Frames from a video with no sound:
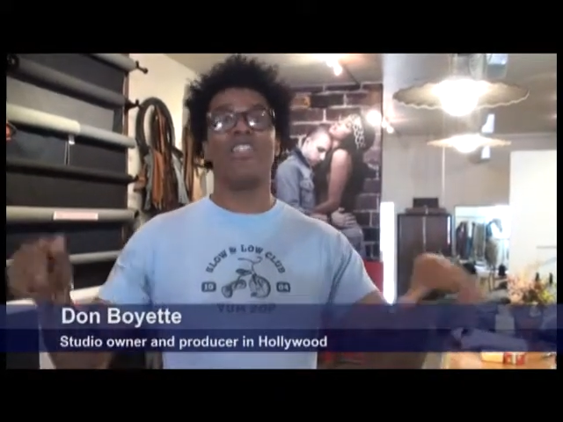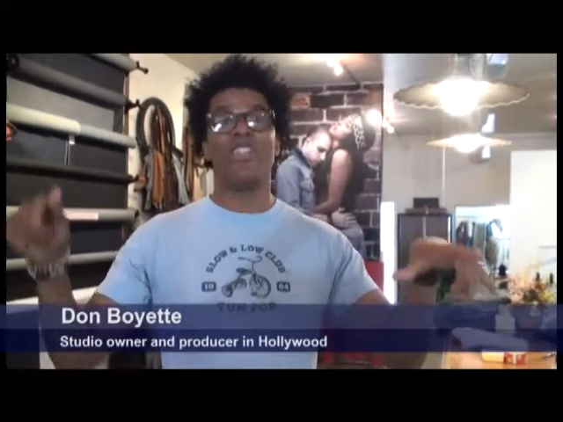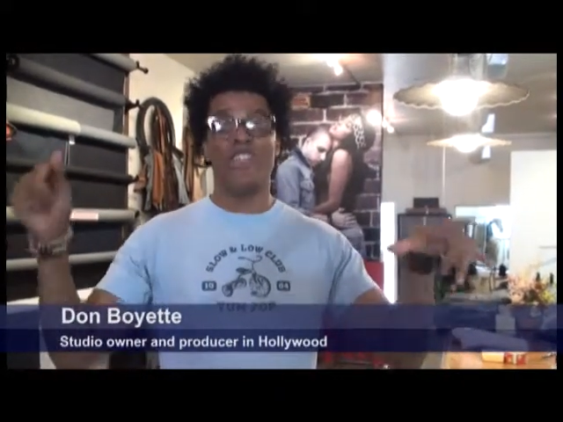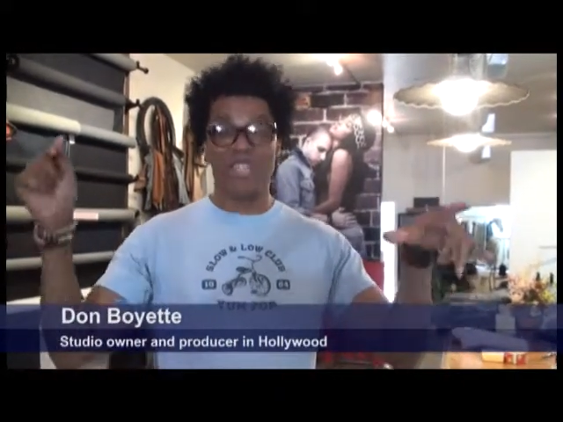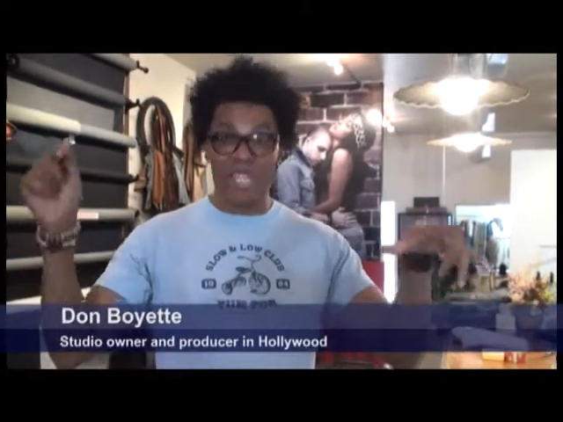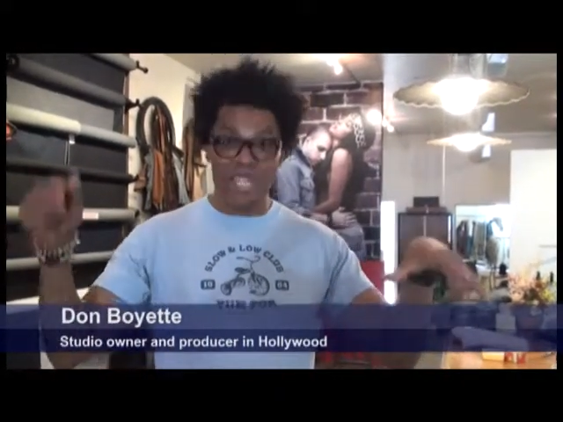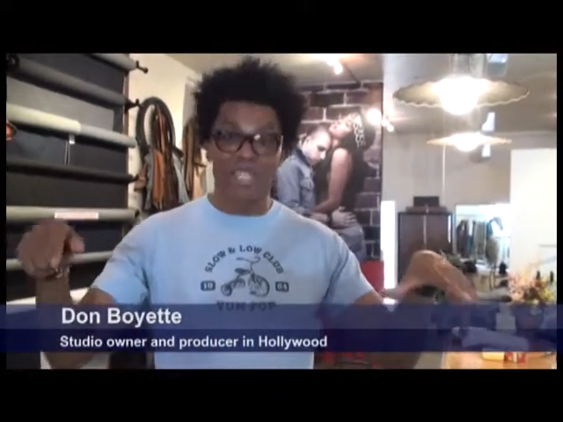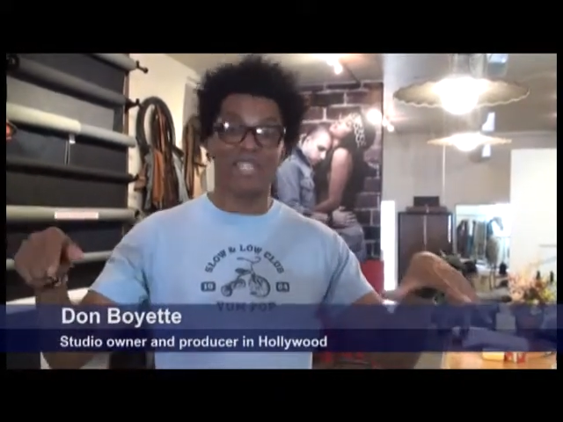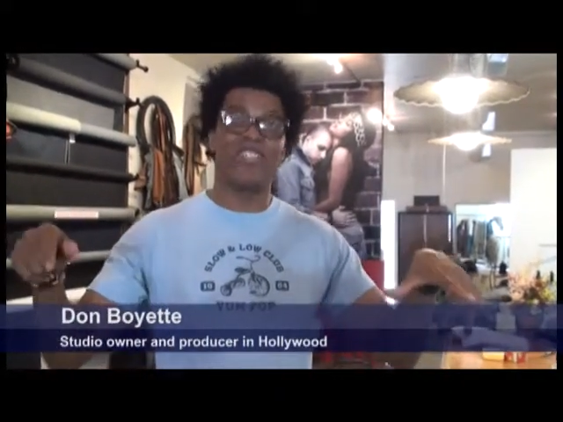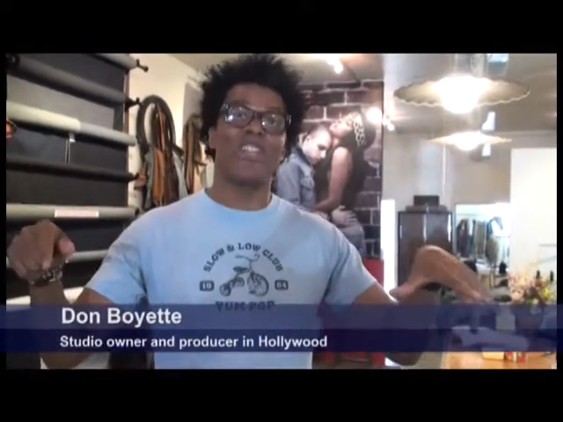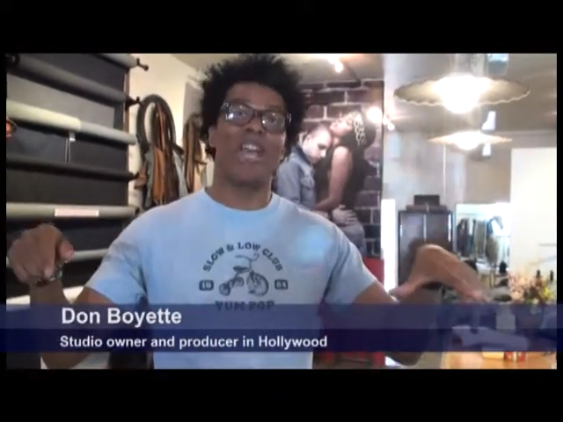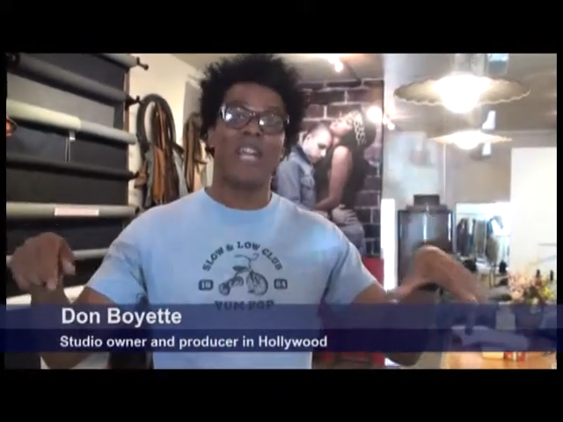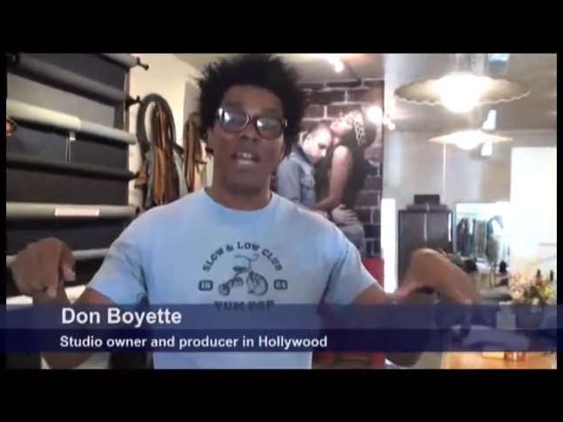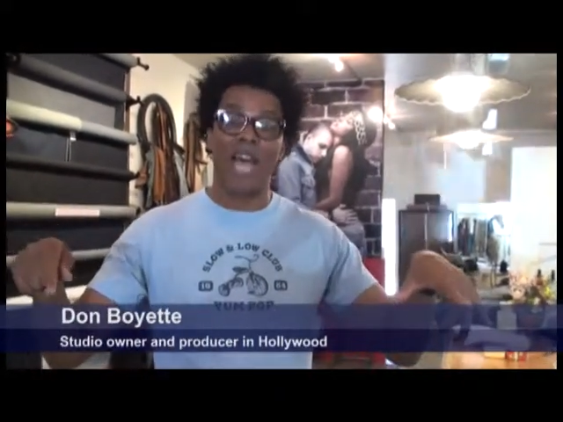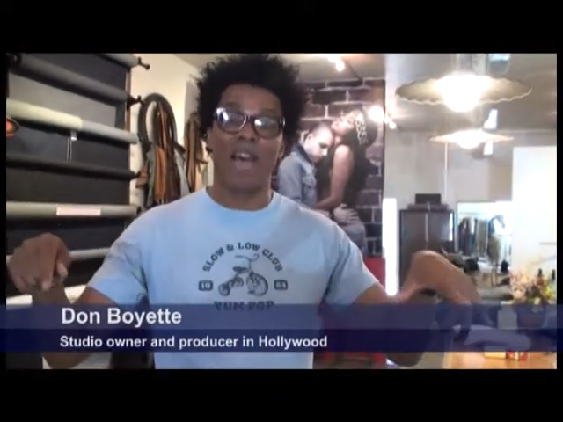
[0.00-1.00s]
you need to
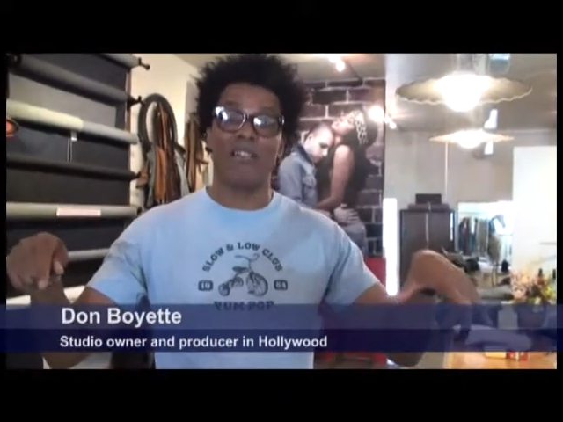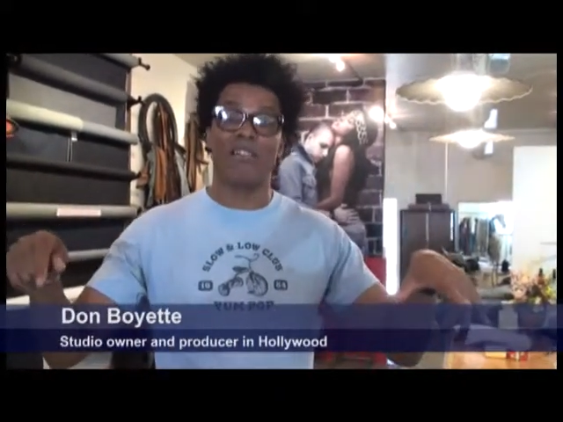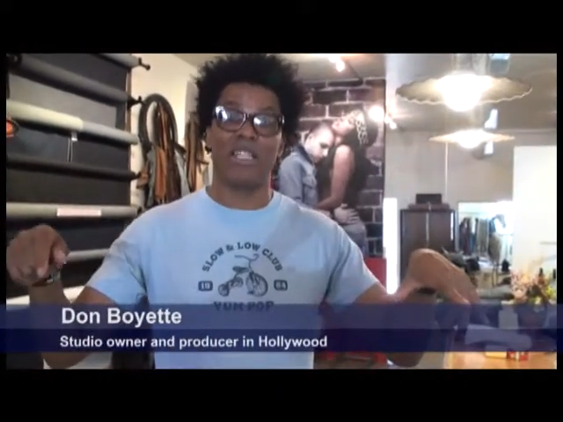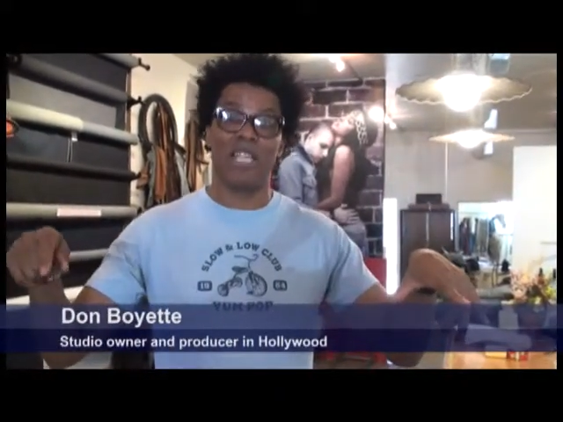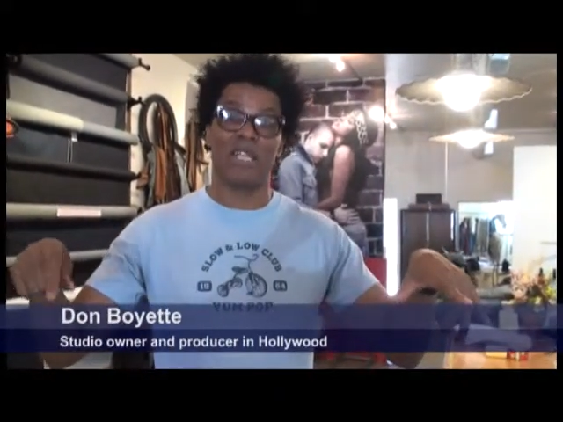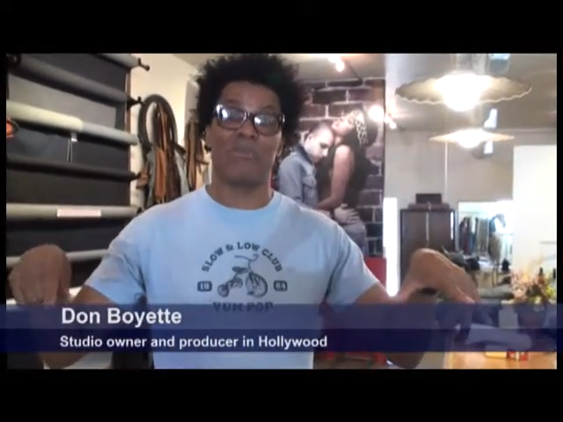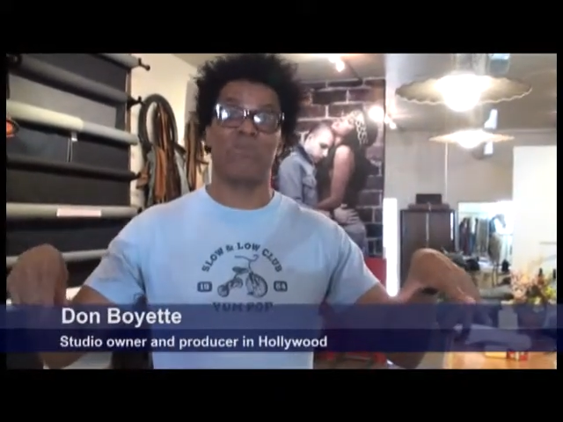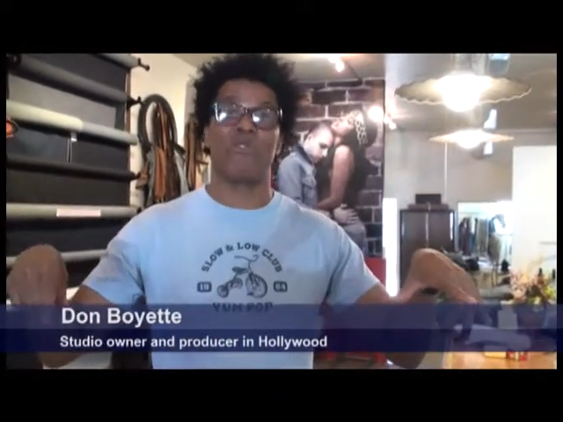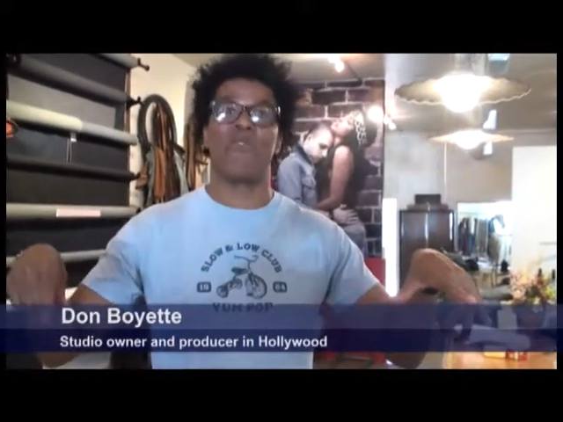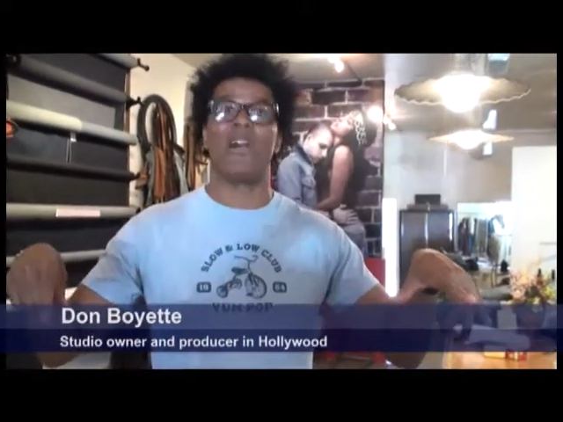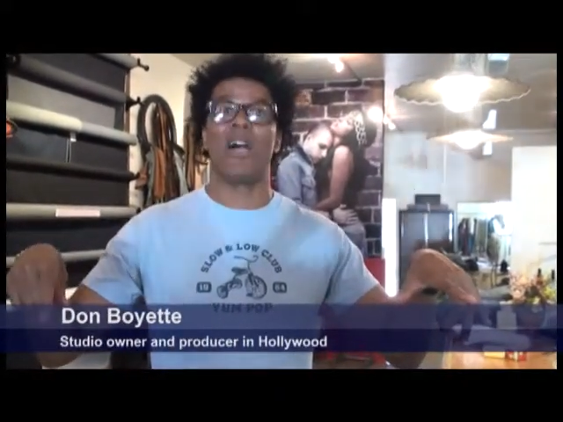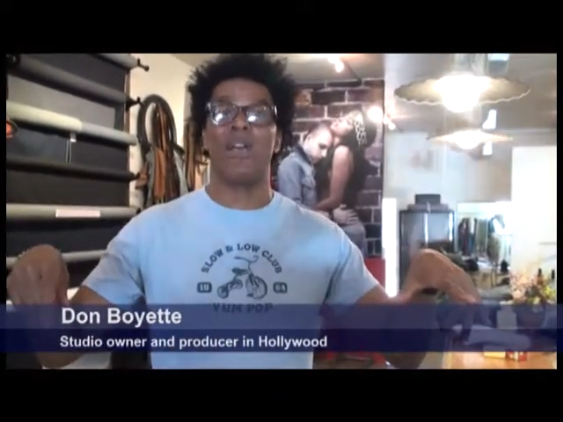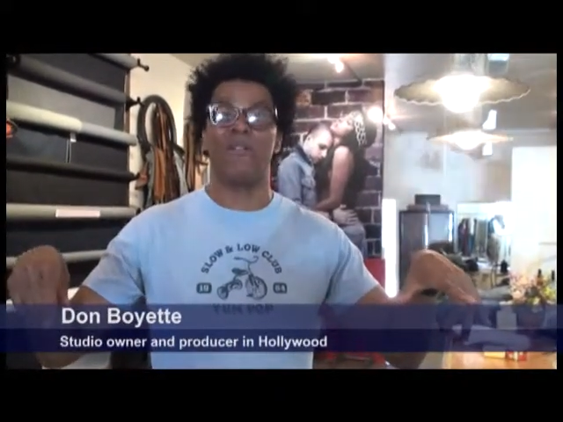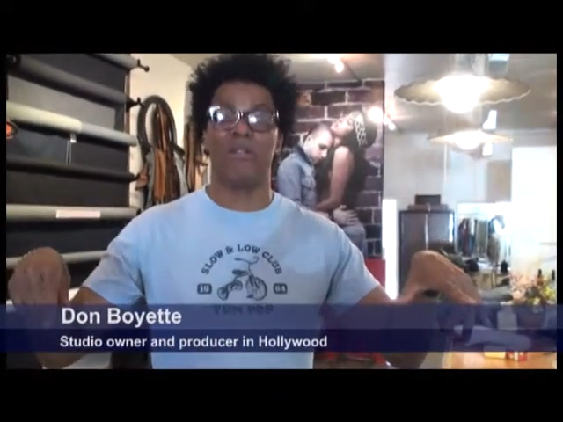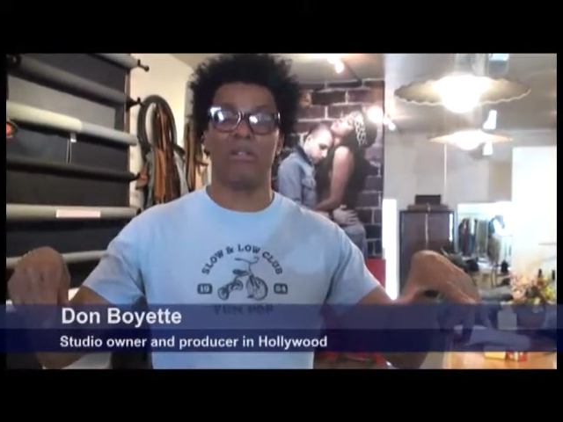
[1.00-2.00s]
check out Denim
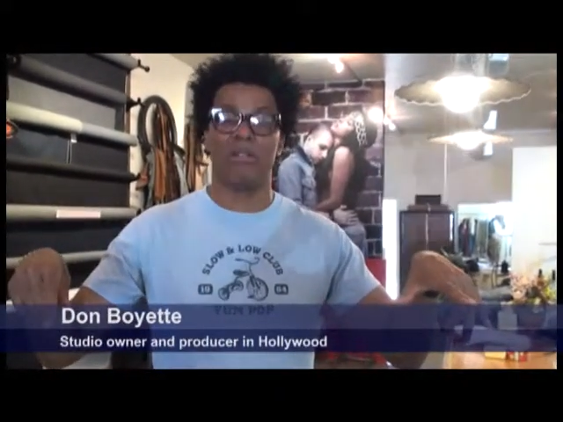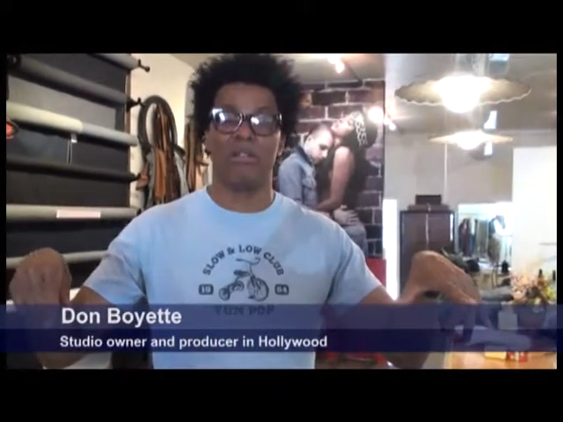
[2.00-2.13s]
Revival.